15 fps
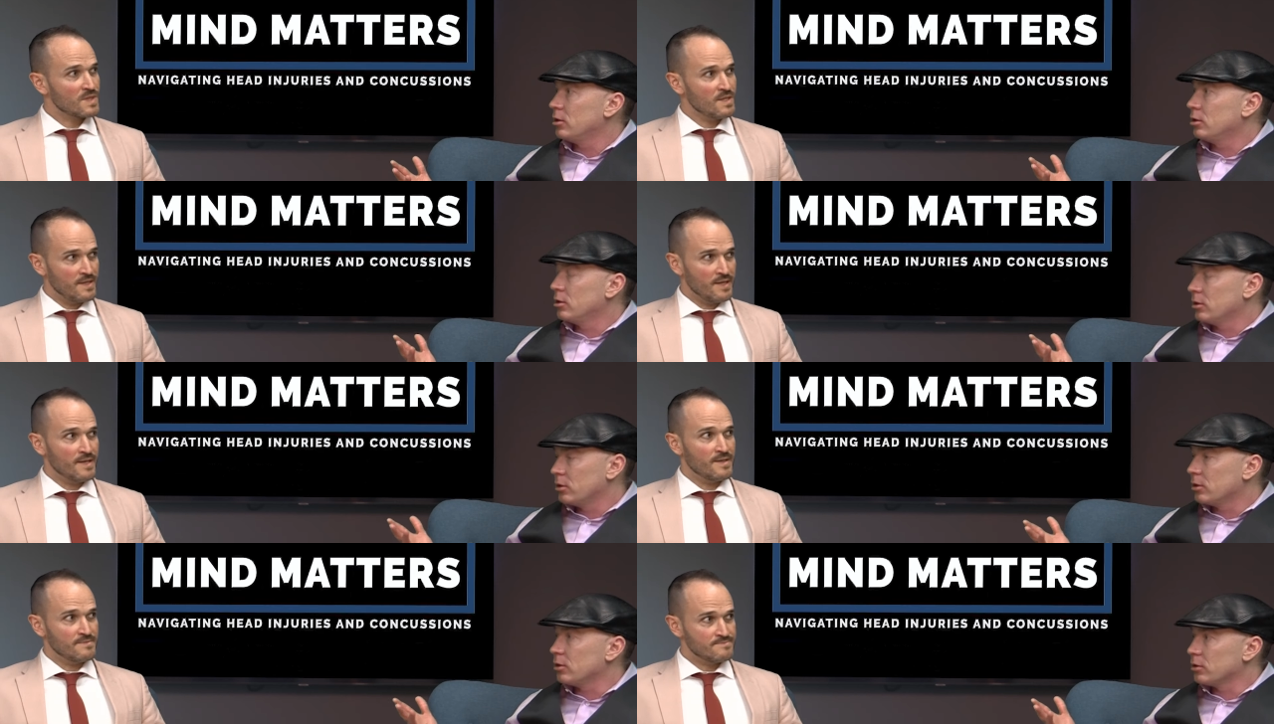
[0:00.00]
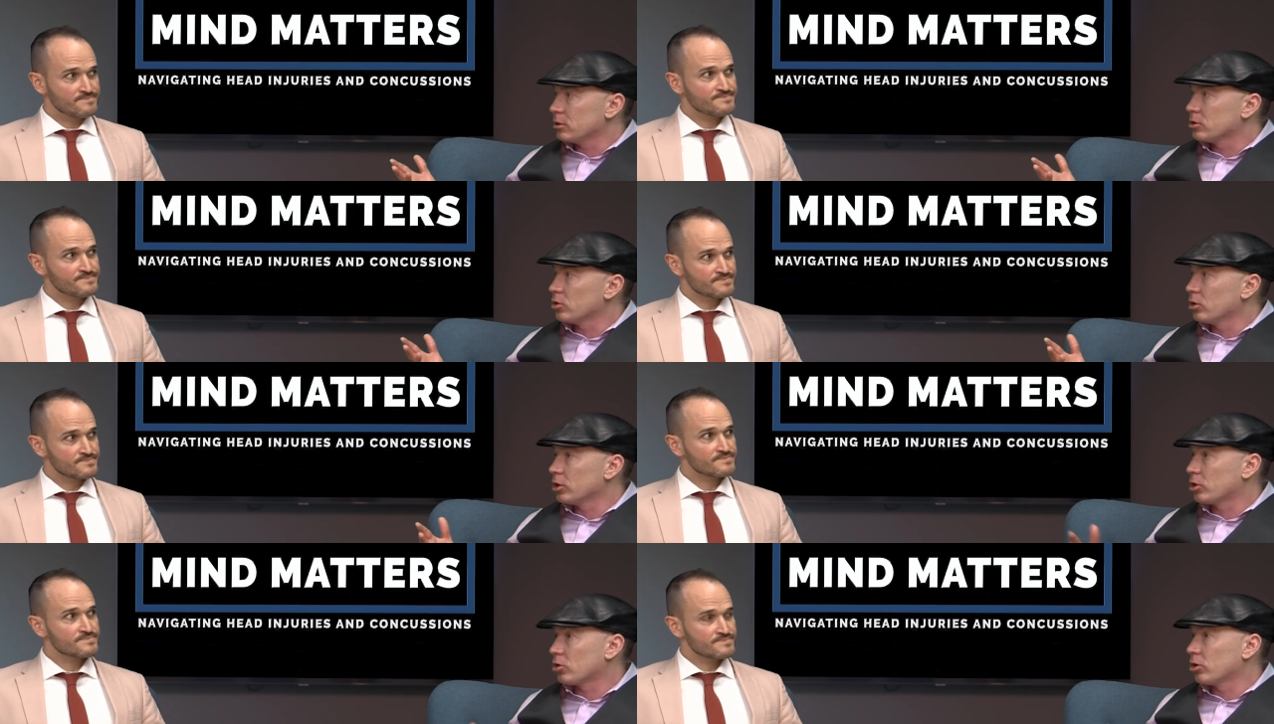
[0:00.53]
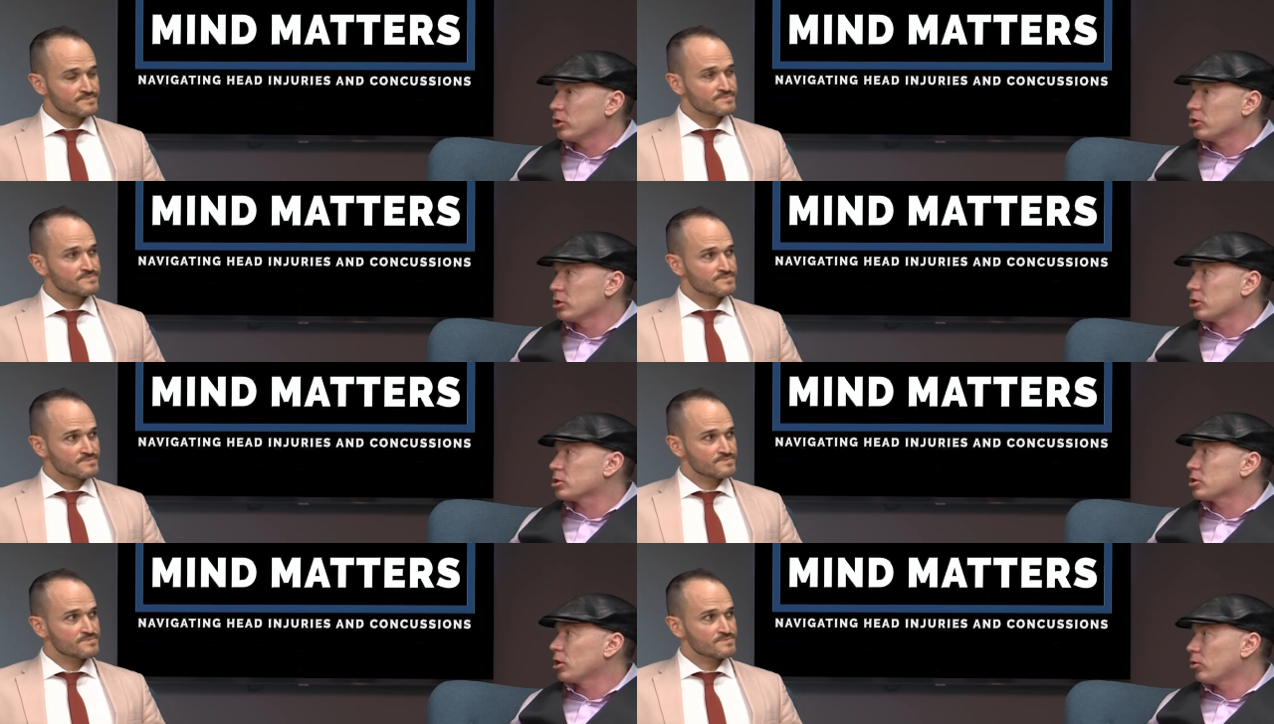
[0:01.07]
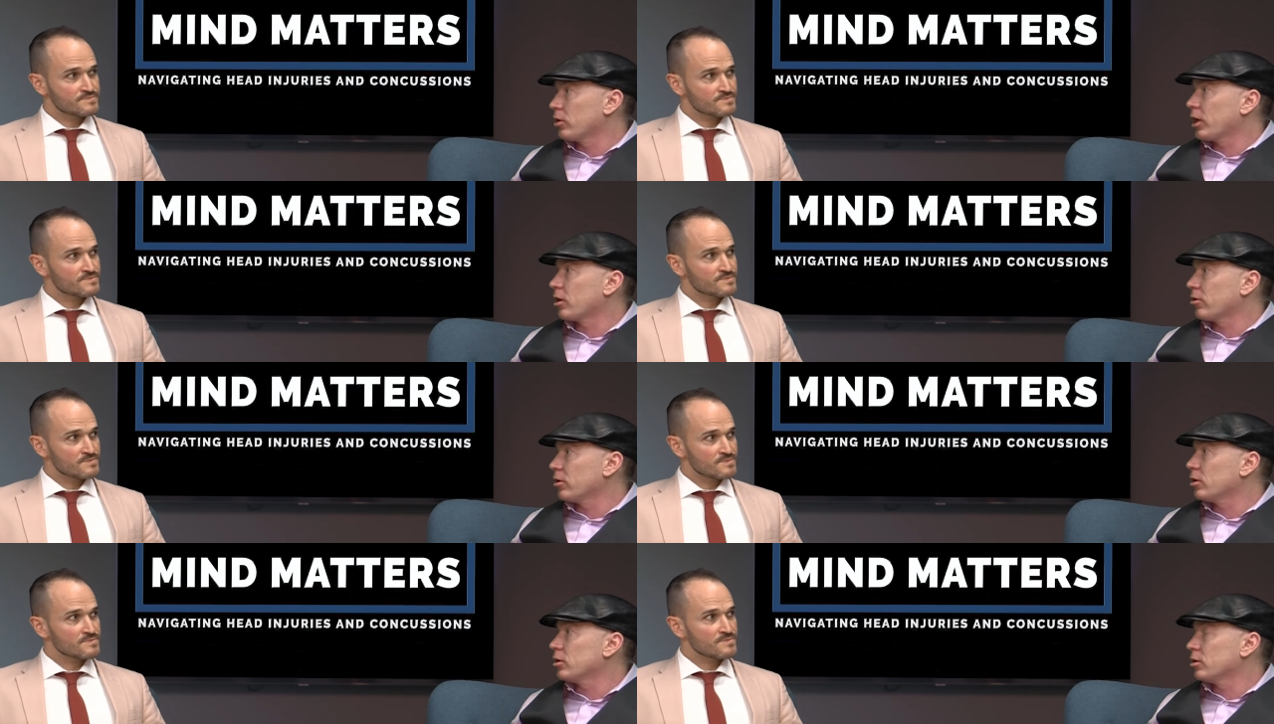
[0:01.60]
Speaker 1: yeah, to encourage you to slow
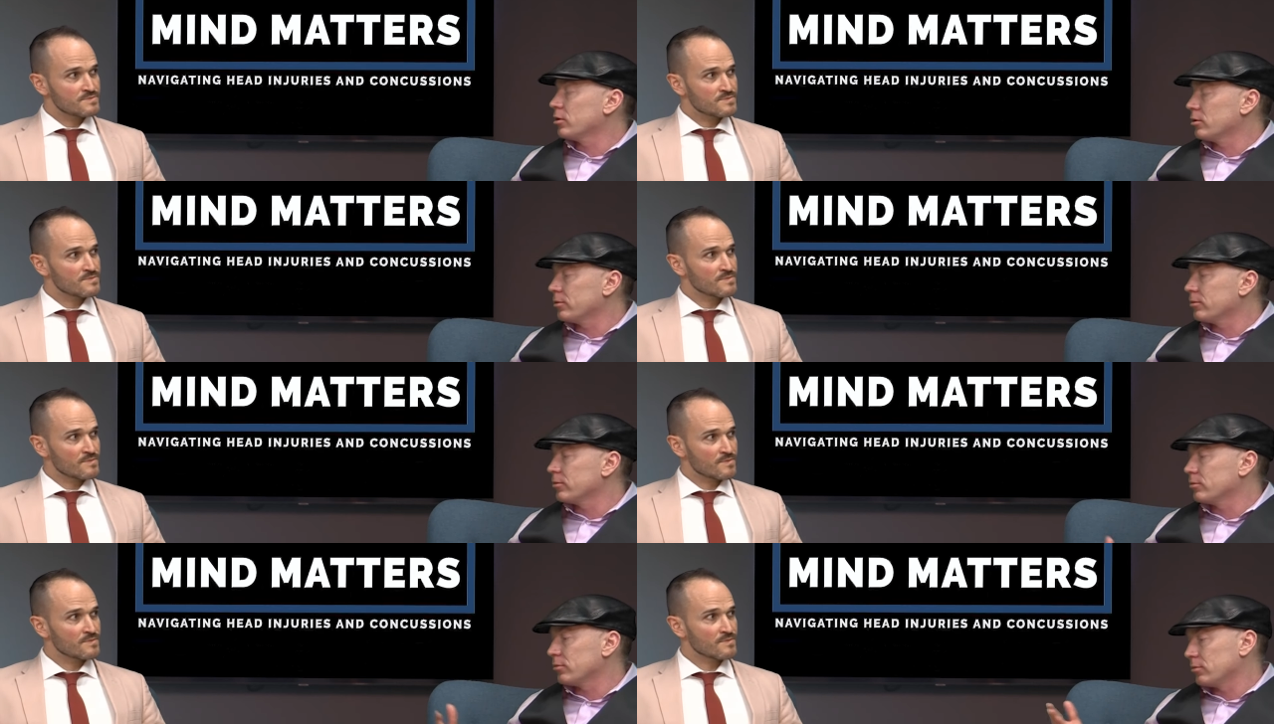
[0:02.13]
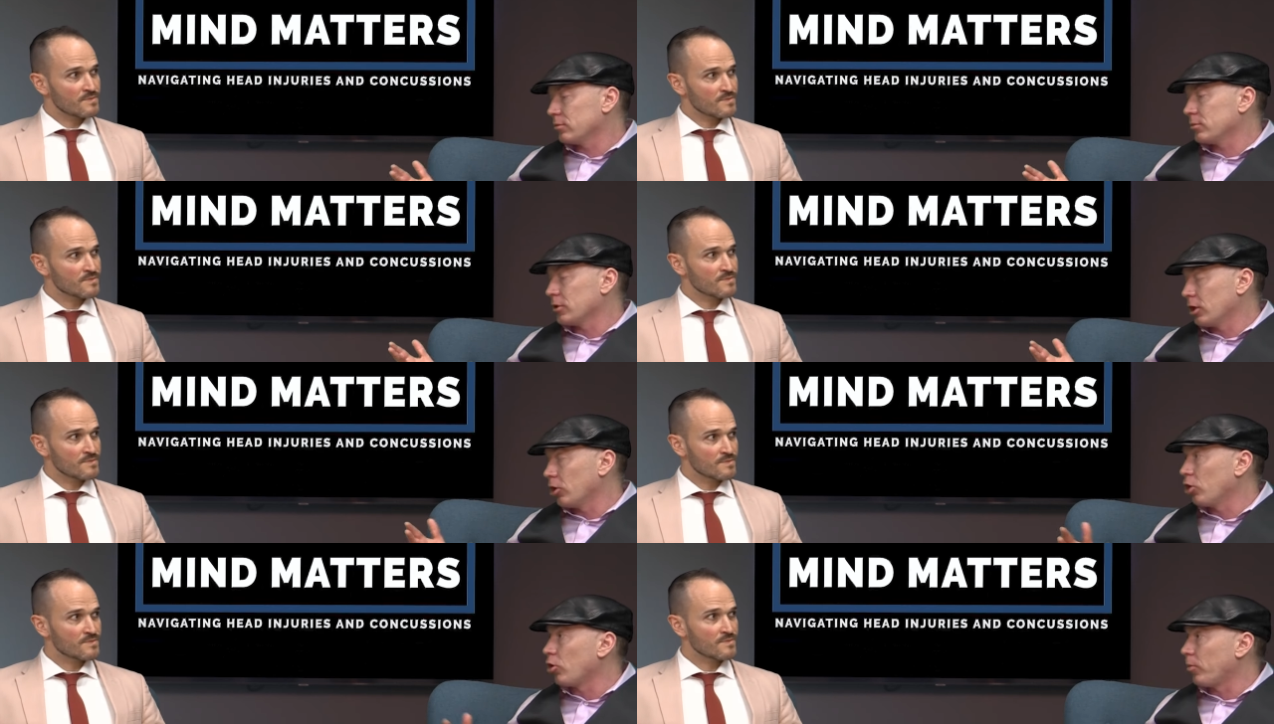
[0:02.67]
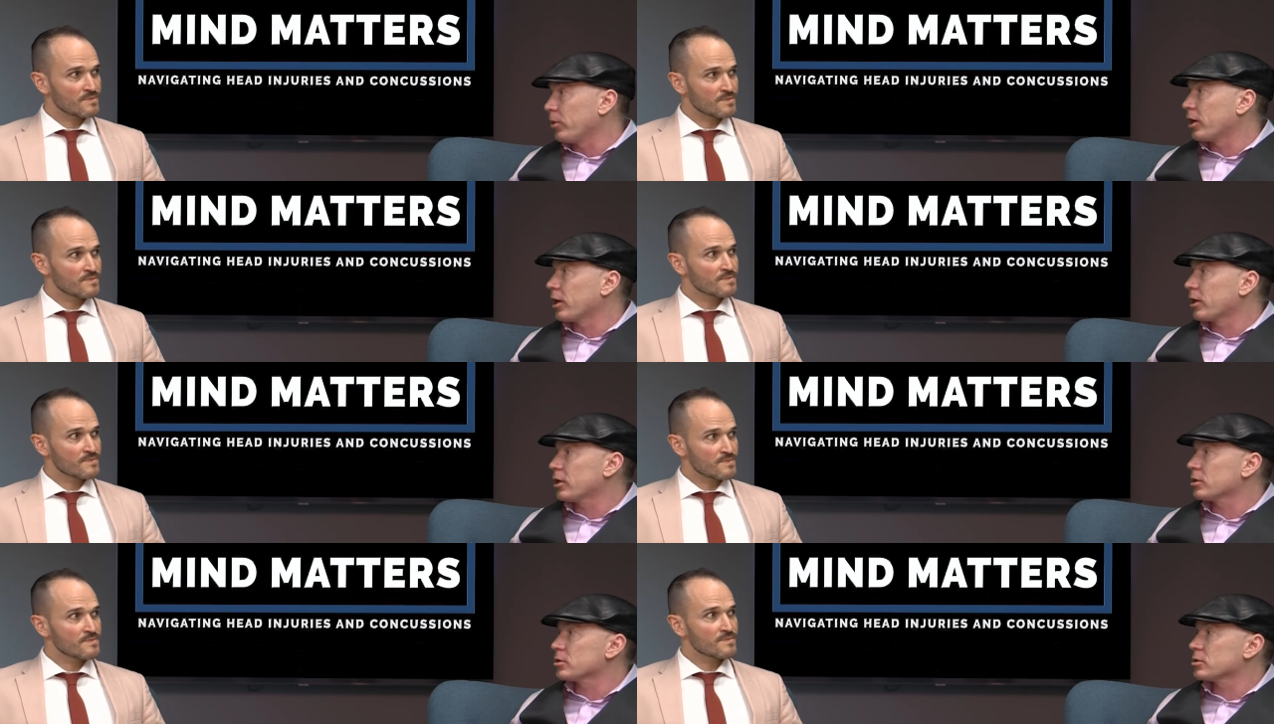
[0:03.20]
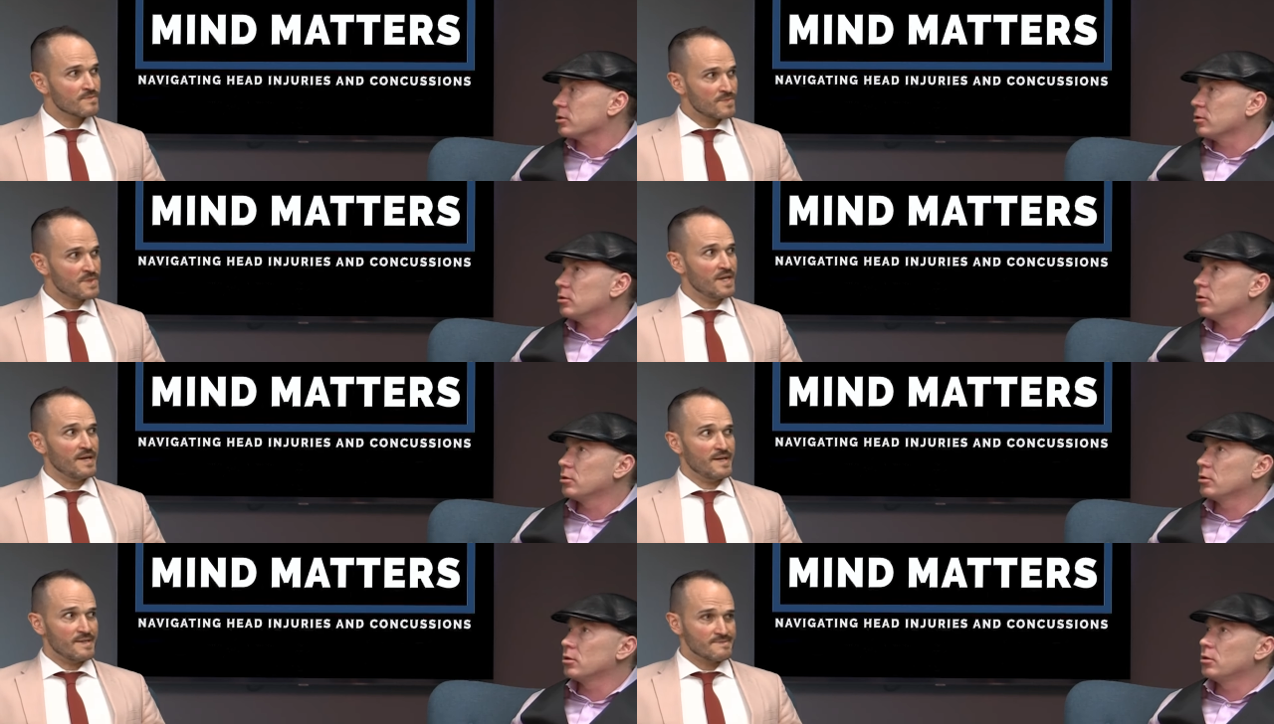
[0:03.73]
down a little bit, I guess.
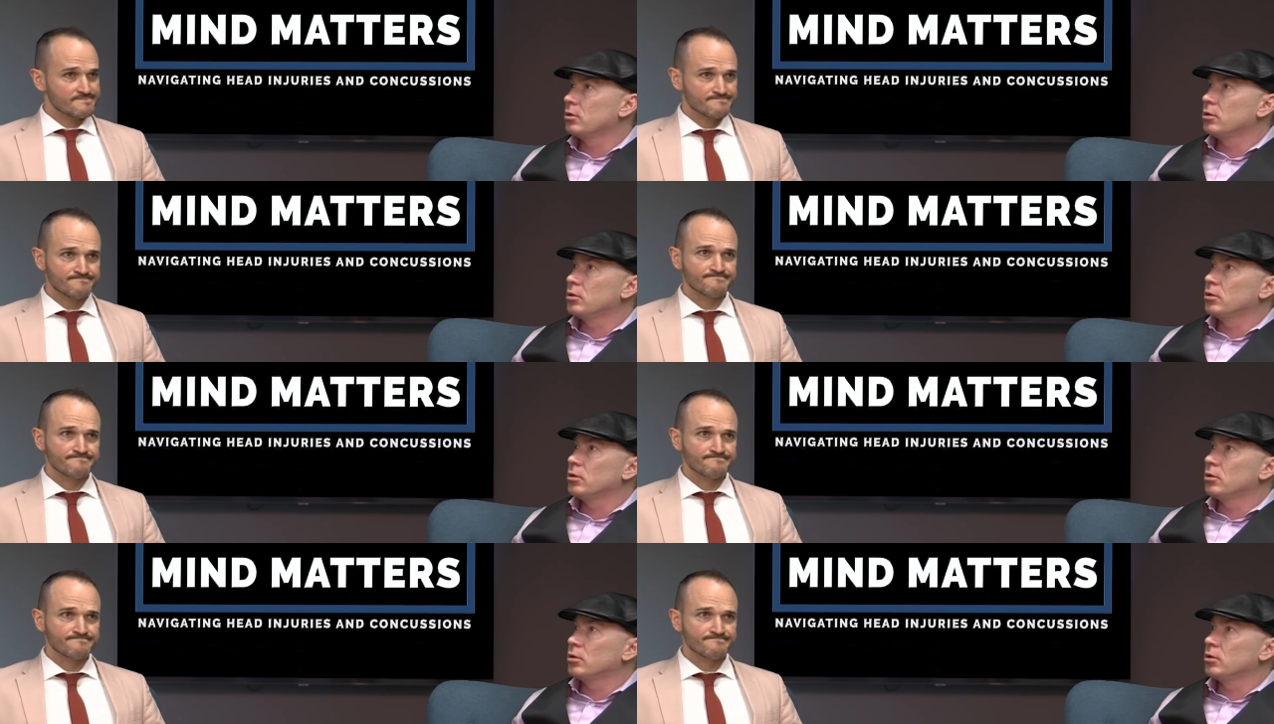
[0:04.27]
Yeah.